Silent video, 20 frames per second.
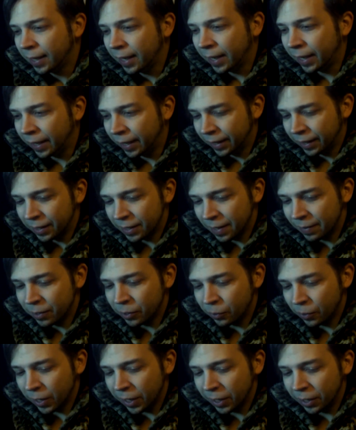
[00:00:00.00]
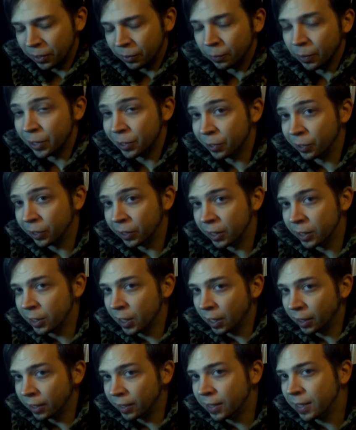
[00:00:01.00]
And 7th Dragon originally is
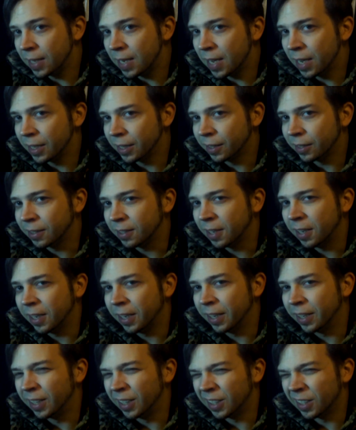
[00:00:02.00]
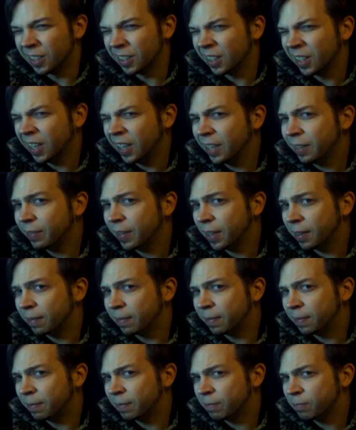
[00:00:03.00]
on the DS, and it's kind of a
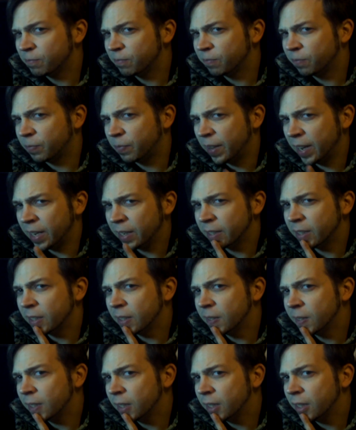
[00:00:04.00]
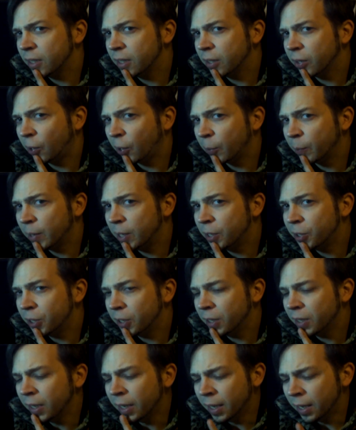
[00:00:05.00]
fantasy
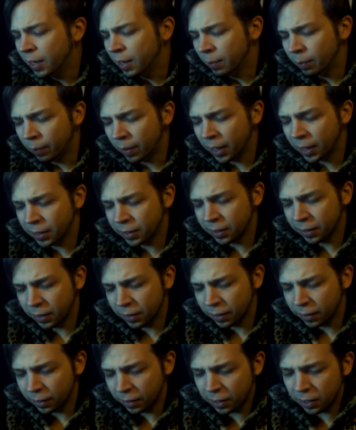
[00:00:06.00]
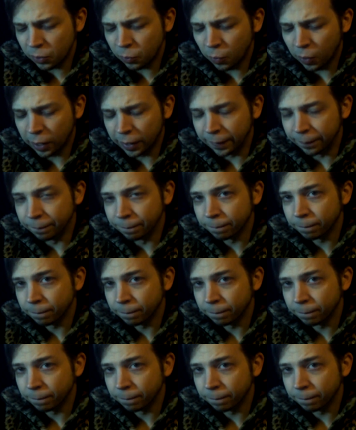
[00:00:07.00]
RPG, but this one